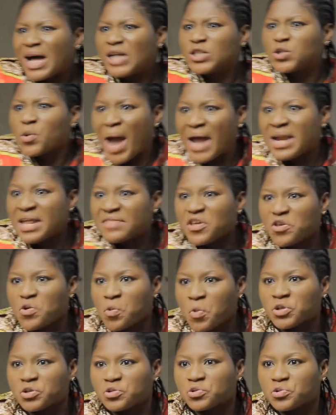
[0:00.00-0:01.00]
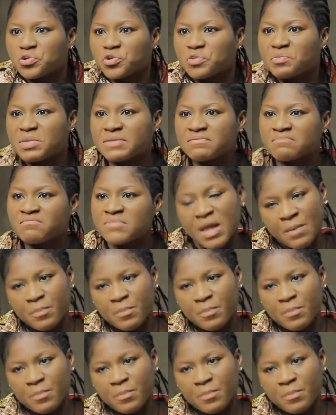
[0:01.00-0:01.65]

So you can do anything you want to do to me.